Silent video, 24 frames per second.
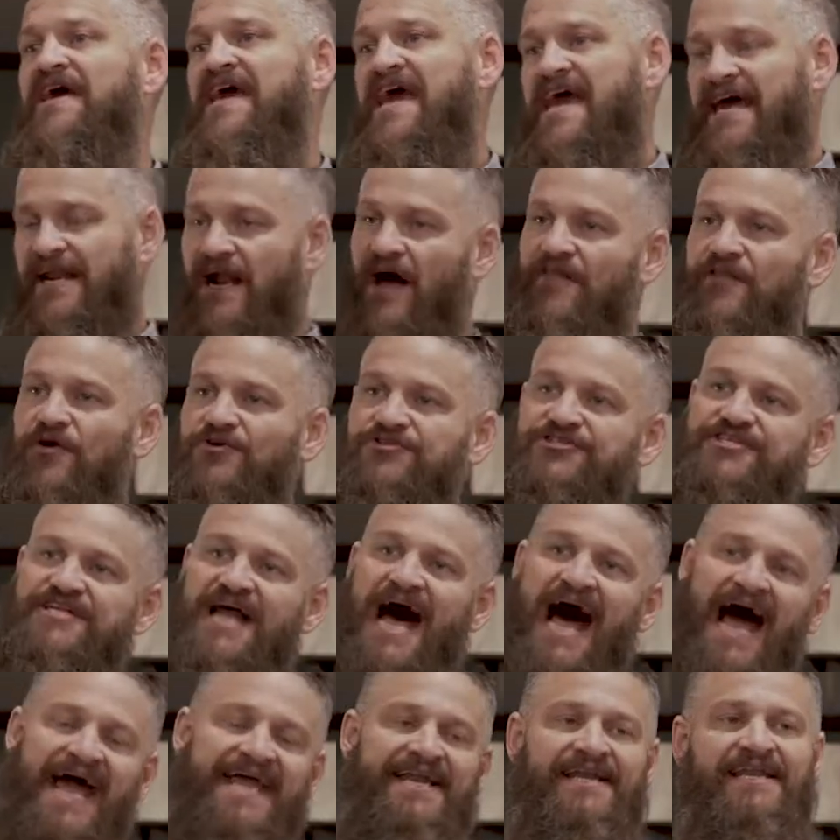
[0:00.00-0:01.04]
And on those
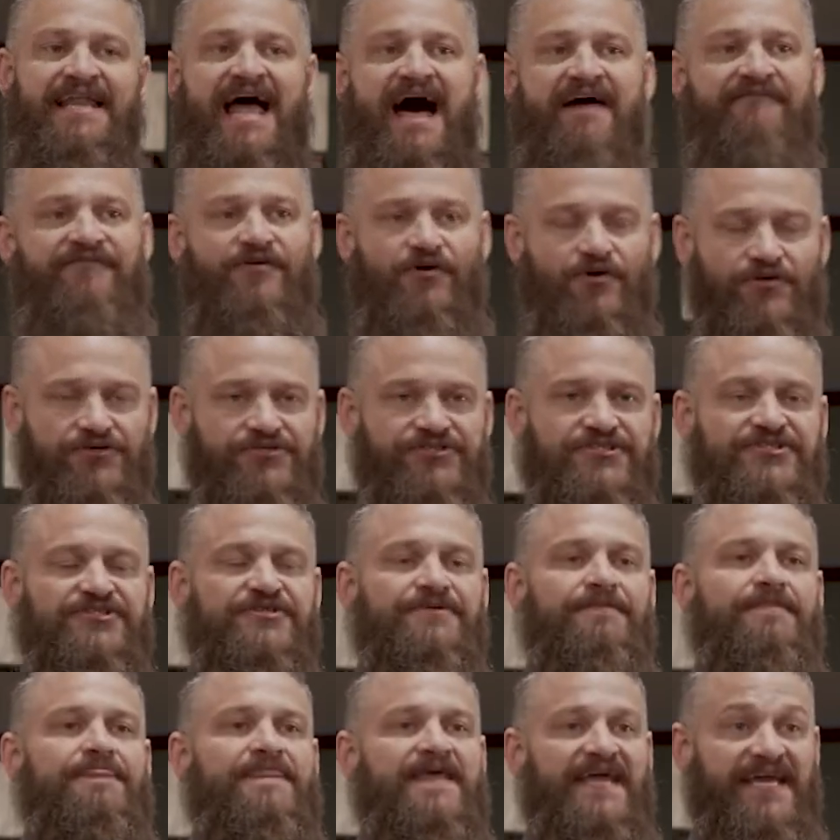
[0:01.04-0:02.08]
nine levels,
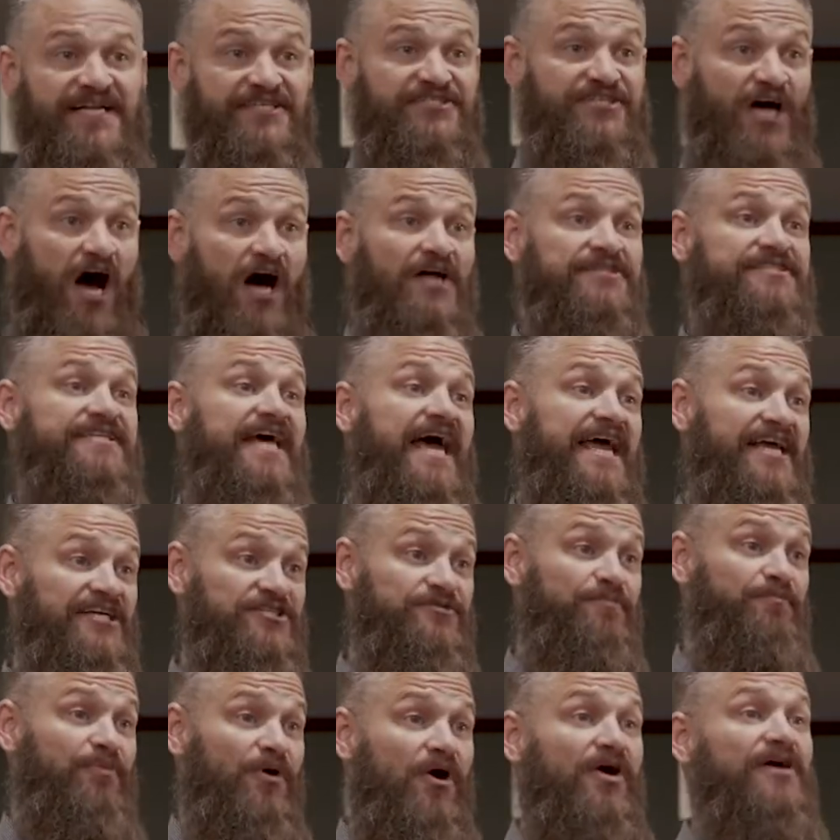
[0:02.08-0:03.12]
in Dante's
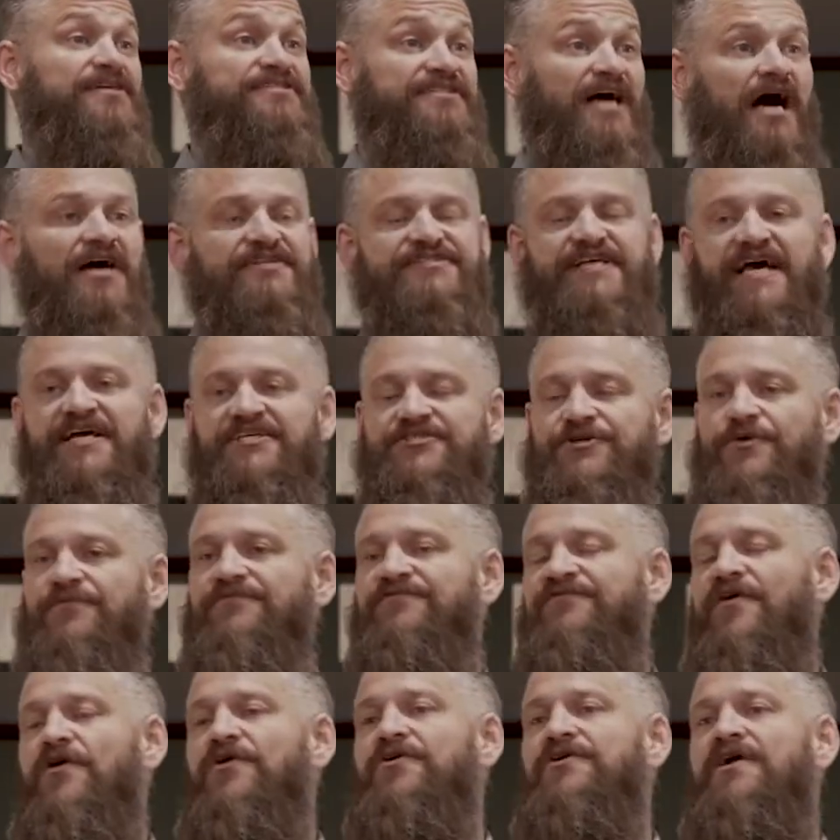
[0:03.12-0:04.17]
book, Dante's
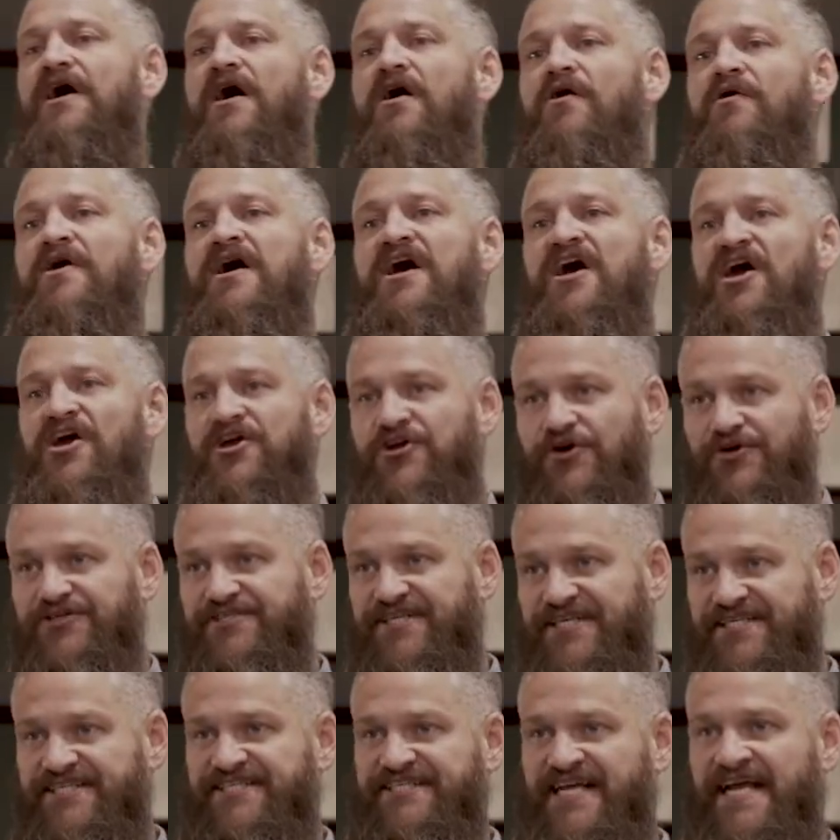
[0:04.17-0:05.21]
Inferno, you're
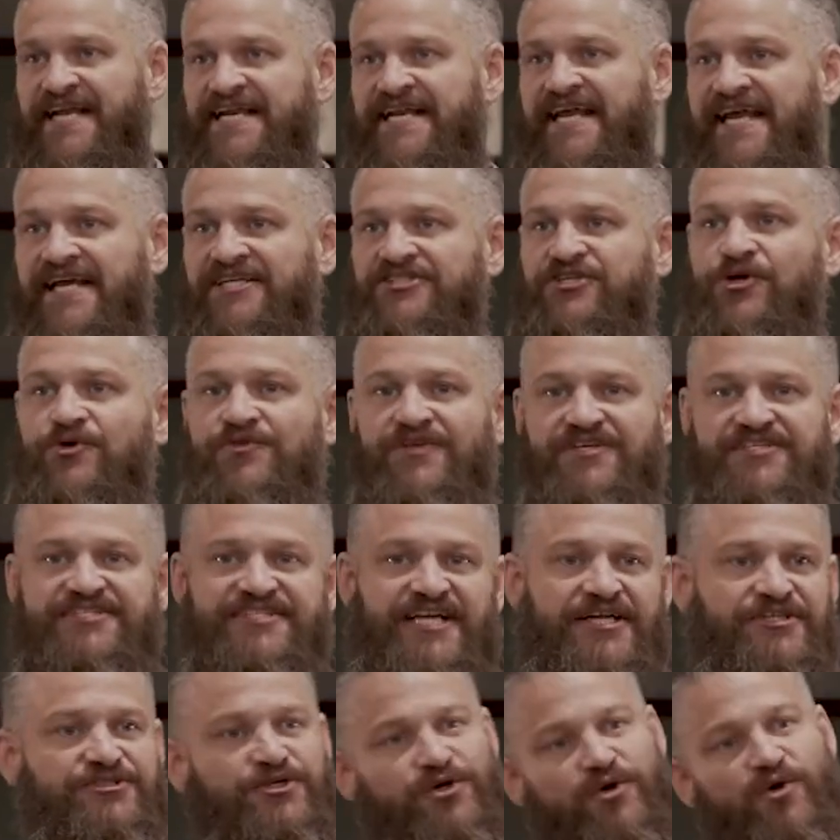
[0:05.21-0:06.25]
descending to the
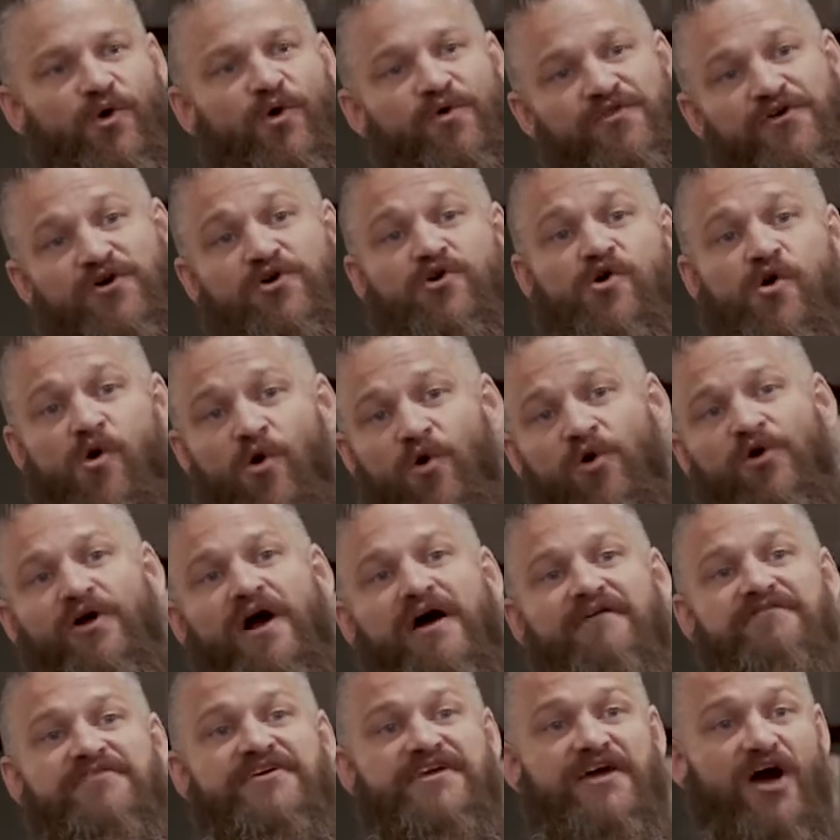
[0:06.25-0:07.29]
center or the core
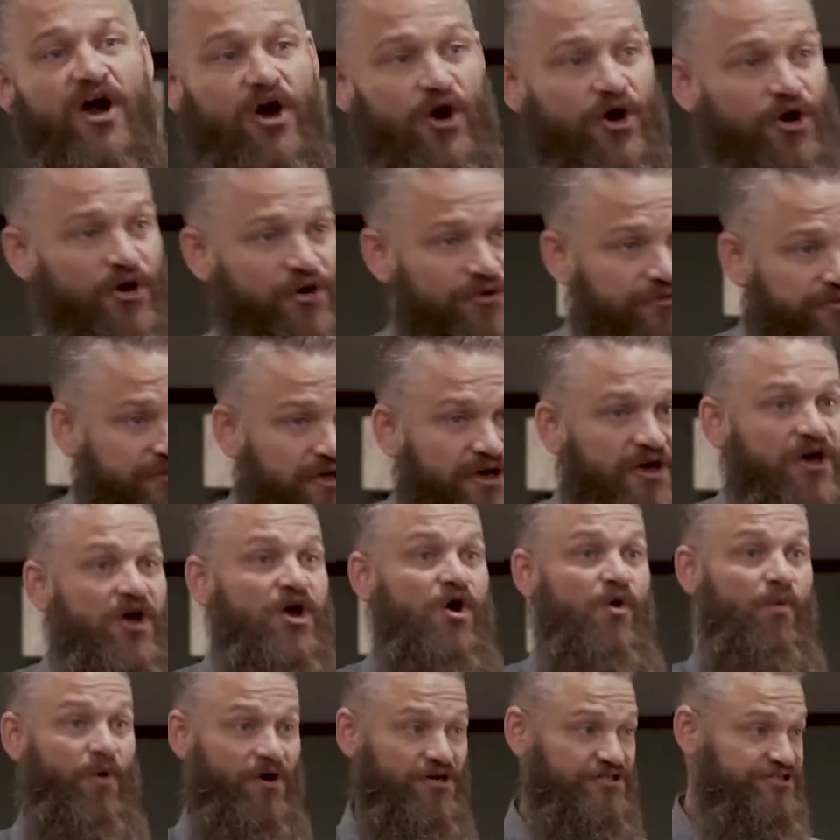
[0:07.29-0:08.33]
of the earth
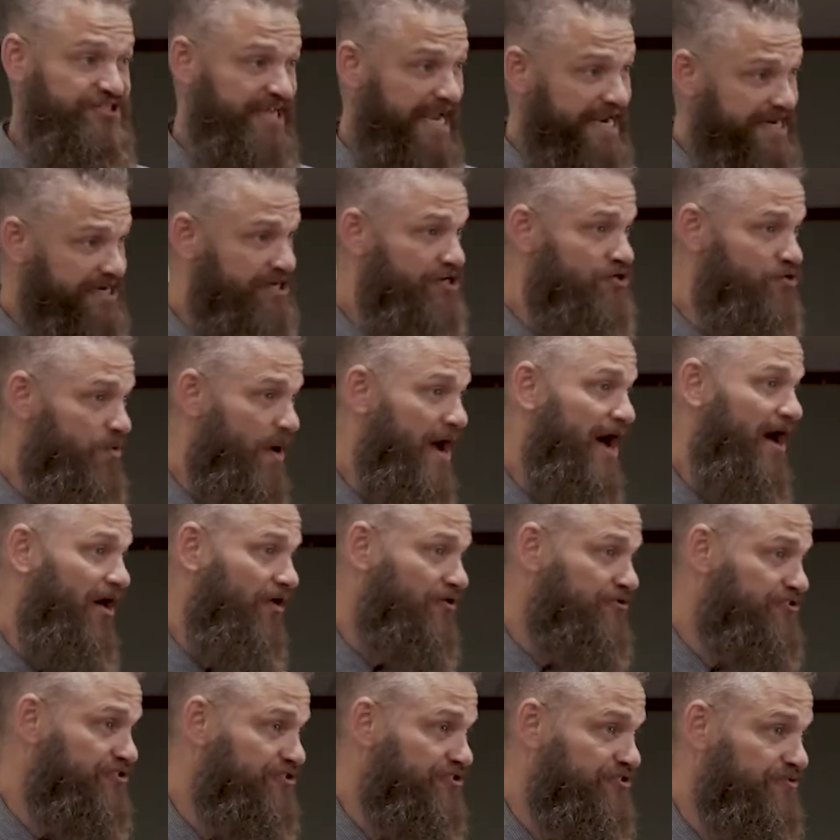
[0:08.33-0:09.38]
where Satan
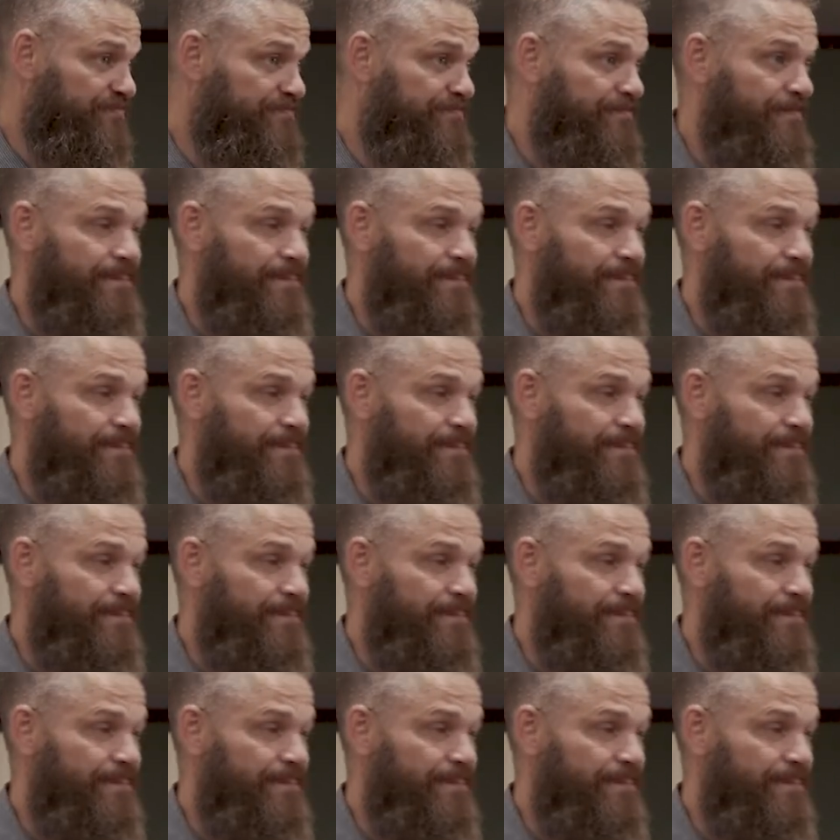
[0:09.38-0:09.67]
dwells.